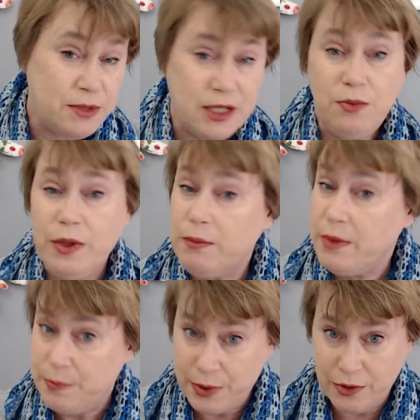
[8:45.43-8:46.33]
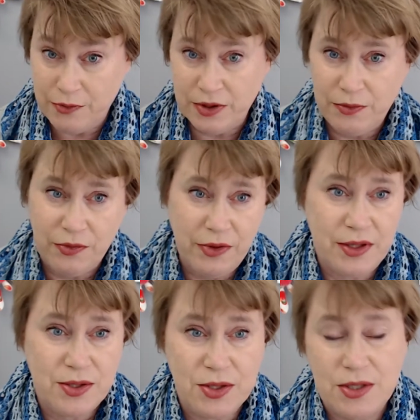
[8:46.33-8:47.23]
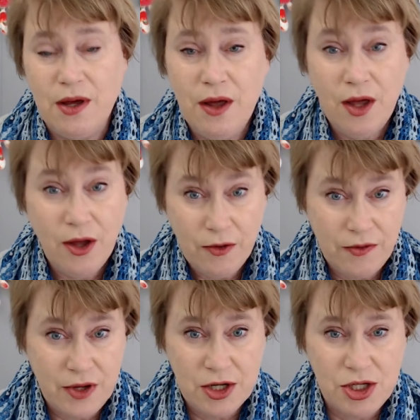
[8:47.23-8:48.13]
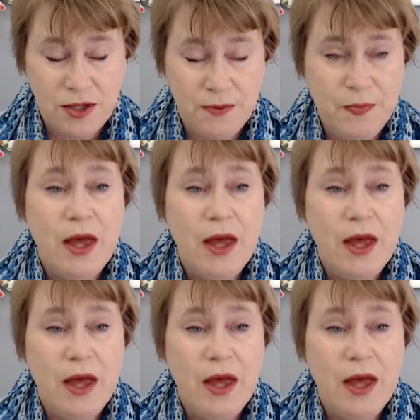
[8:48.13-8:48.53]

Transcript: it will be perfect for this version.